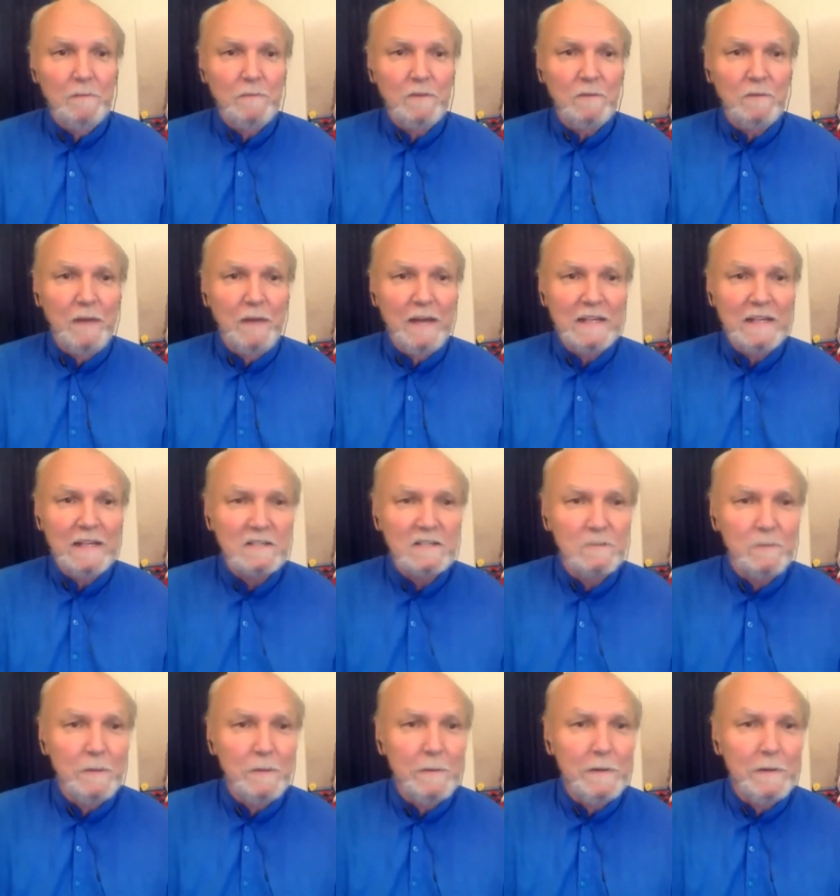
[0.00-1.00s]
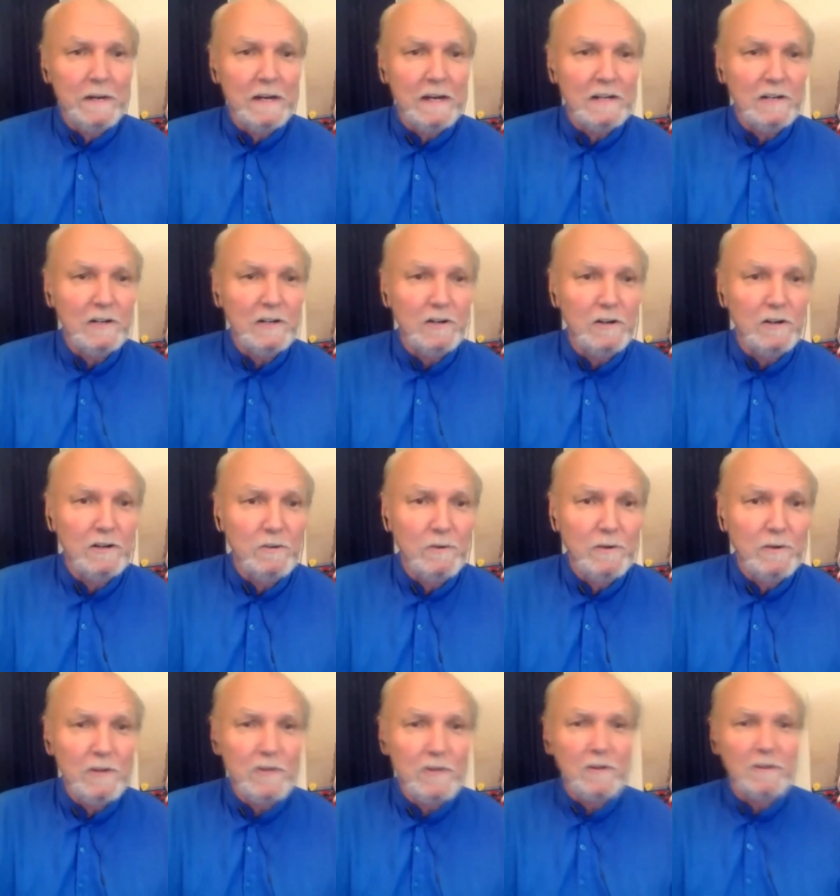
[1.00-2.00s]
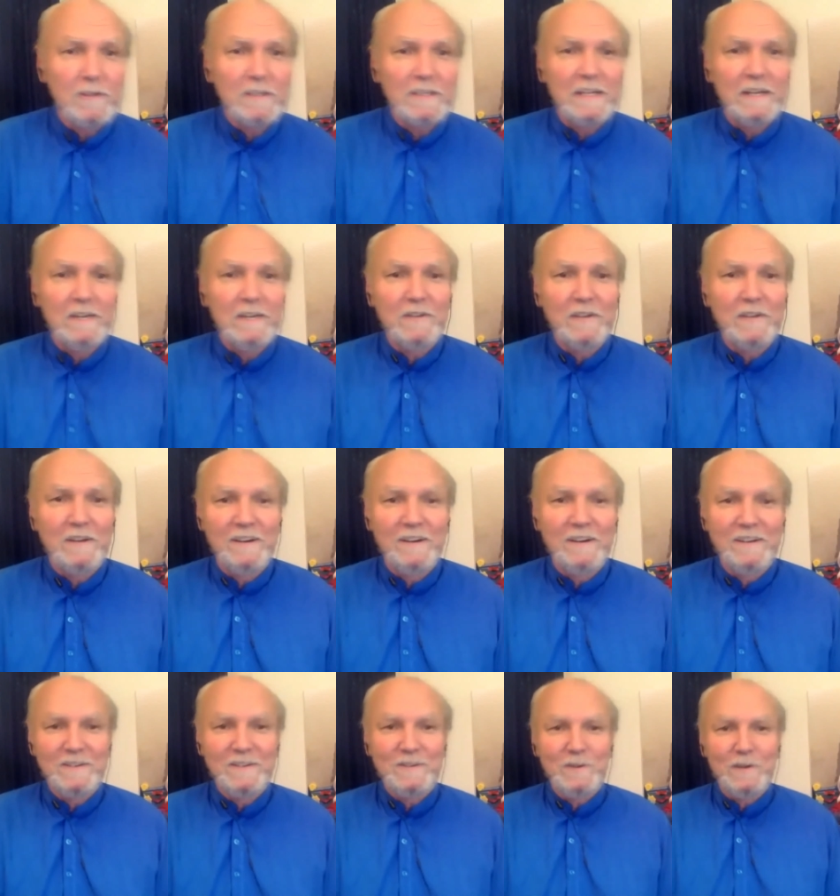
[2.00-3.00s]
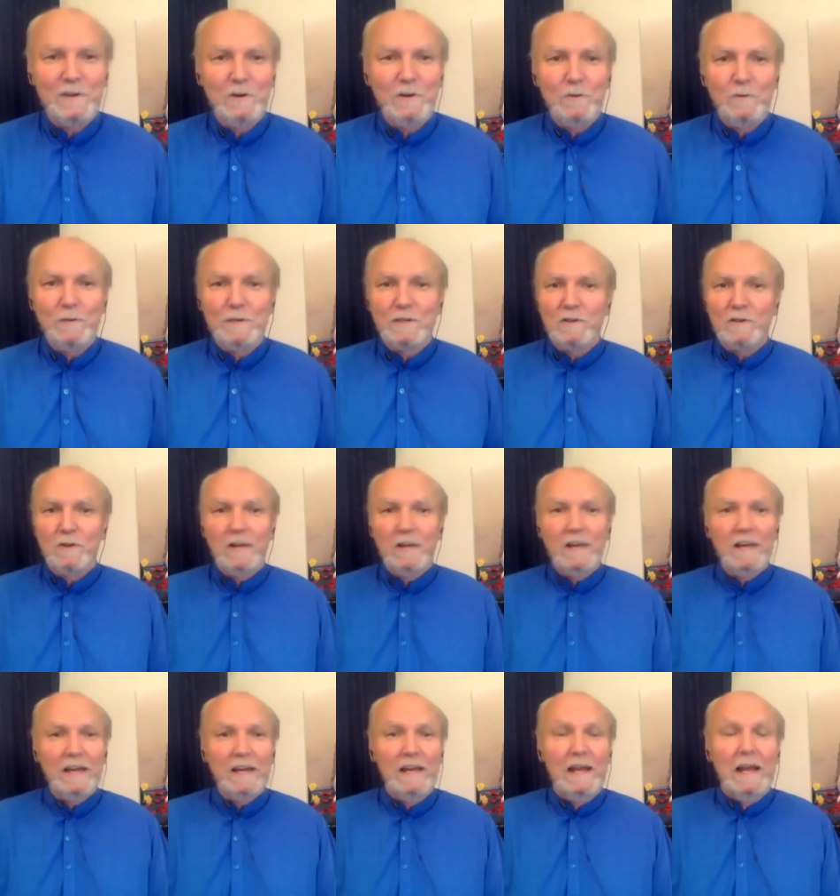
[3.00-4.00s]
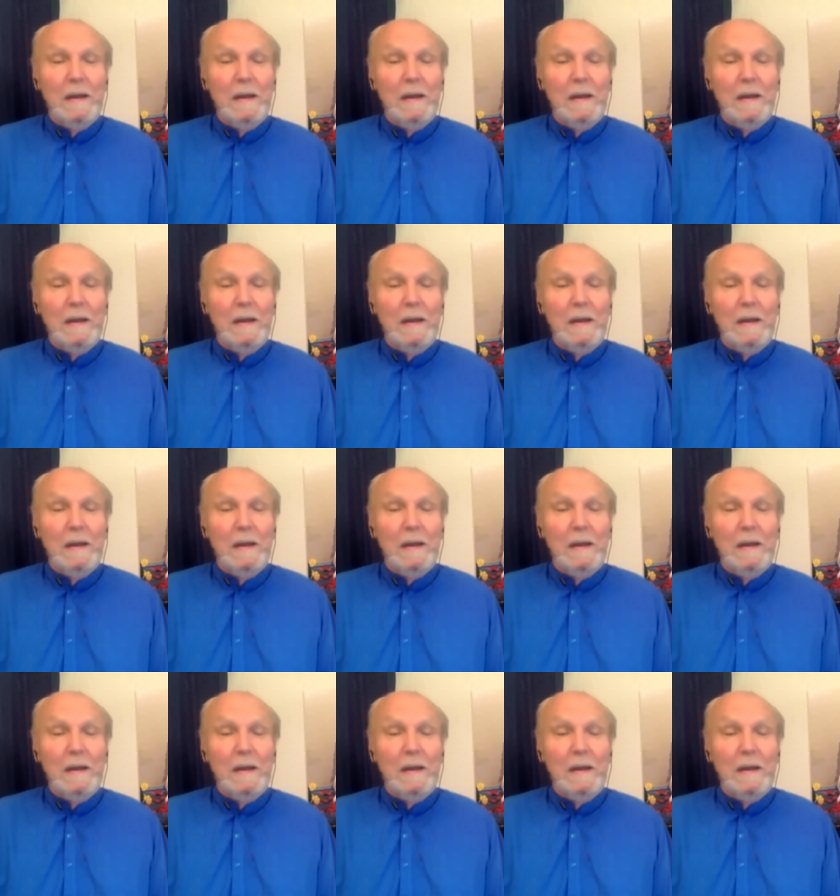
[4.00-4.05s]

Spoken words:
to maximum, and I turned original sound on, so I hope it's okay.